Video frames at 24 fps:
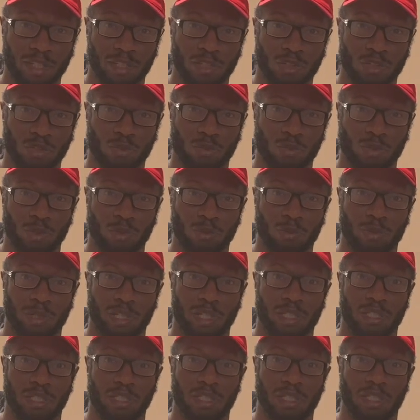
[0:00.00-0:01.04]
Swing
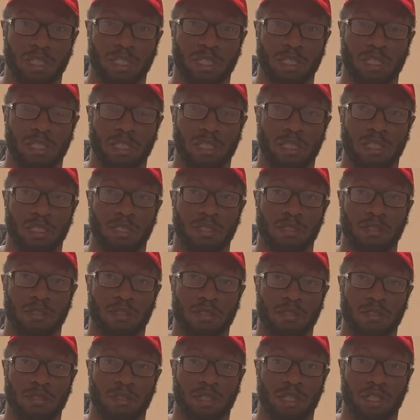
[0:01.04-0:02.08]
weight
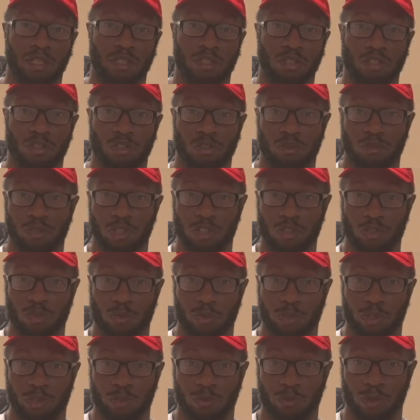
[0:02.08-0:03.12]
is like
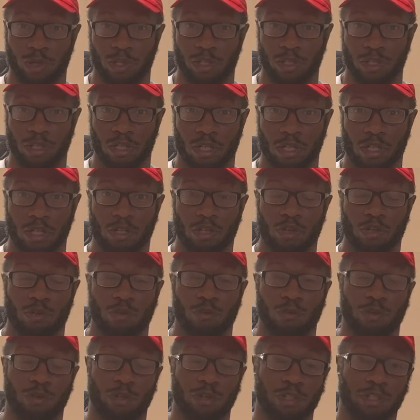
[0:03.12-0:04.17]
321.
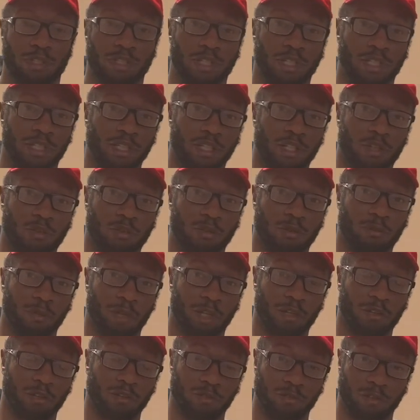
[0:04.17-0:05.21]
For the liquid
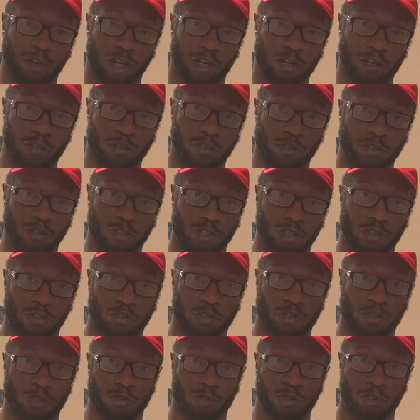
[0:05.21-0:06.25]
metal radical, it's like
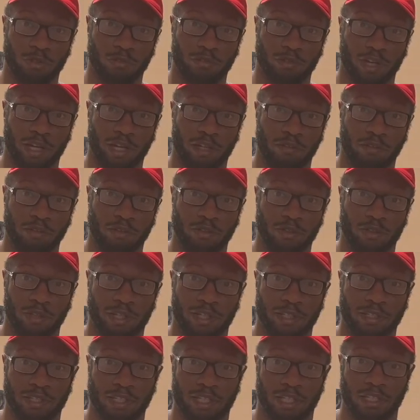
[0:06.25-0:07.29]
325. So
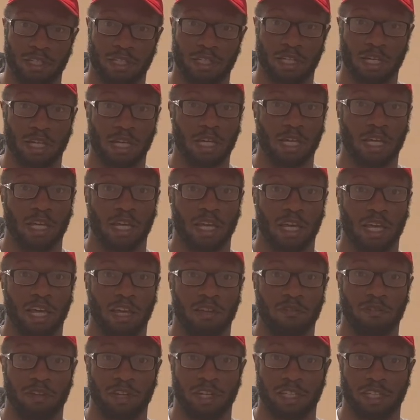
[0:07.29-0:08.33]
I said,
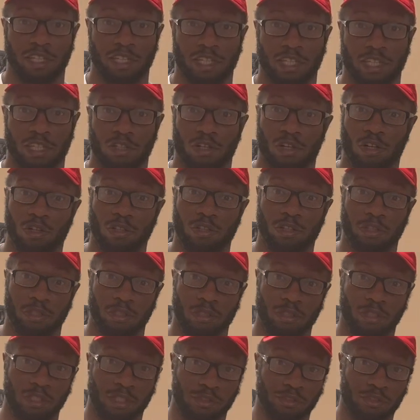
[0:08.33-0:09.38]
if anything, all
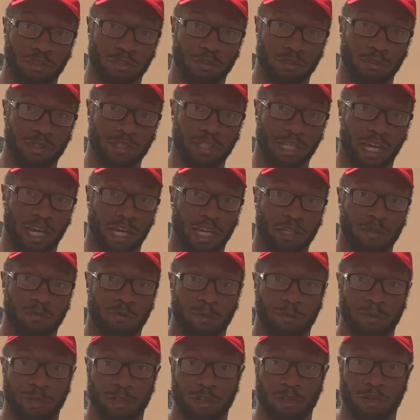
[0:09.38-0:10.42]
he needs to do is add
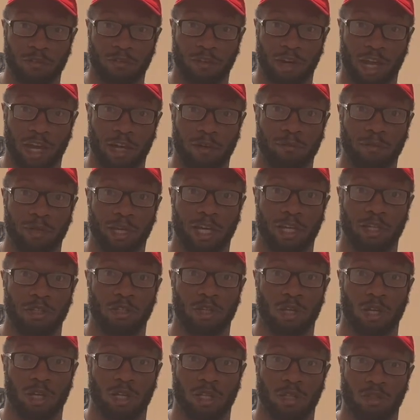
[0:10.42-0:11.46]
maybe a gram at
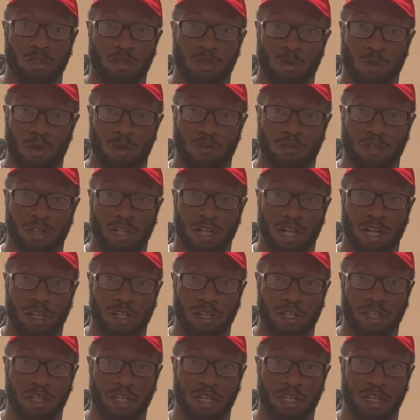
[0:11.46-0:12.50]
12 o'clock.